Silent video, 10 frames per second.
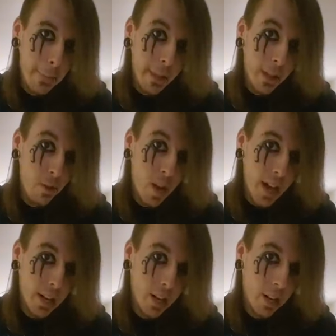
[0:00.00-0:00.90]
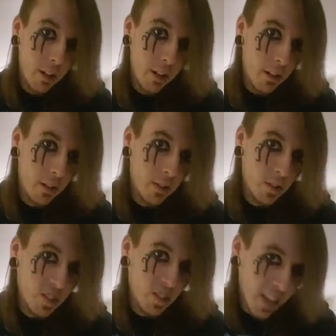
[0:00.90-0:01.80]
You gotta
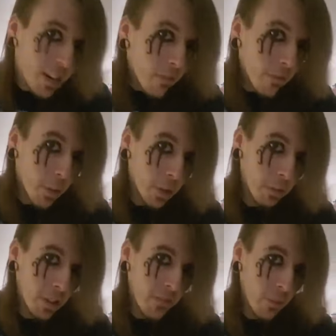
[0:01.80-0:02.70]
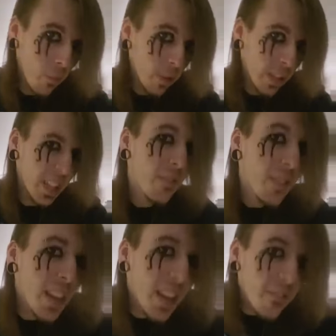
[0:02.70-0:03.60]
stand up for what you believe in,
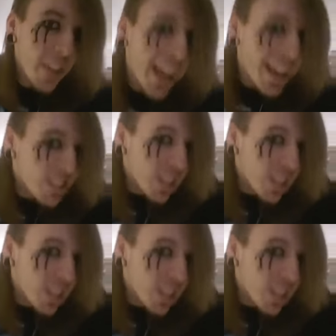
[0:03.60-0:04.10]
even if it has a